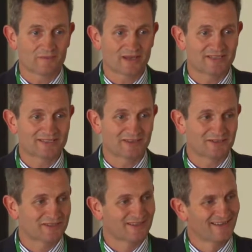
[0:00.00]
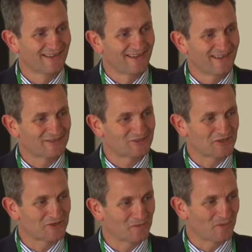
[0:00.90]
please don't
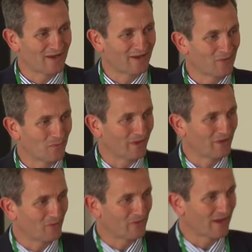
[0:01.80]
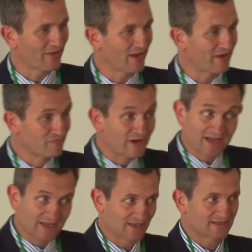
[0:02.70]
assume we're one or the other. It
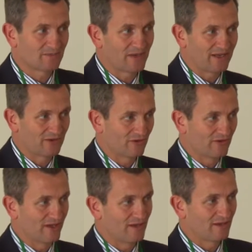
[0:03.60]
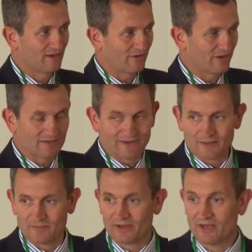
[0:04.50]
really does depend on the
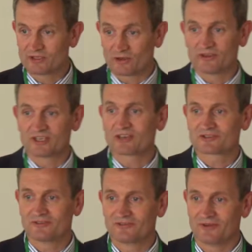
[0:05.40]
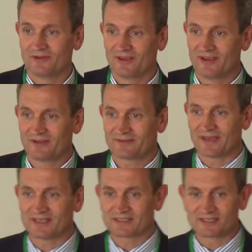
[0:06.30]
development. Jonathan touched on a few
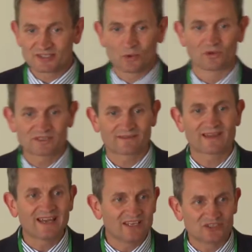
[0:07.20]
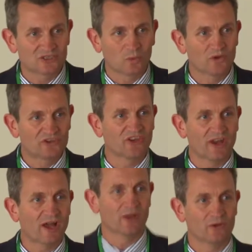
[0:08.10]
things, the sorts of things you'd want to
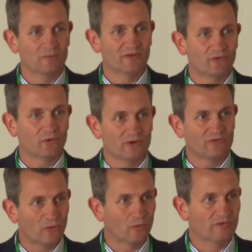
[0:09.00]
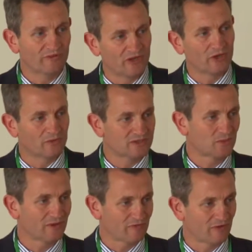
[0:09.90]
know before you formed a view as
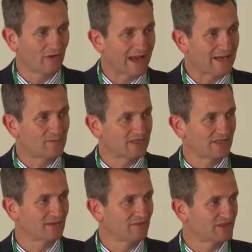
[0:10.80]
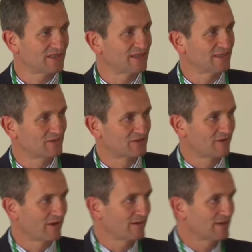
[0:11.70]
to whether or not a particular facility was the
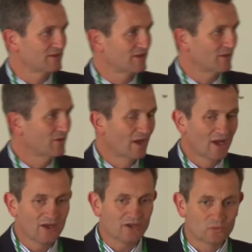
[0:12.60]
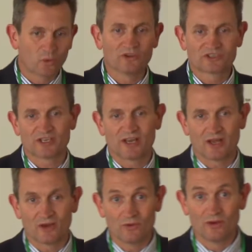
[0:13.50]
right thing to do. You'd want to
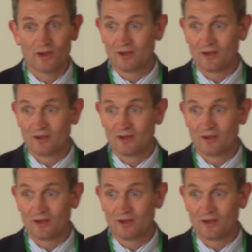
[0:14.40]
know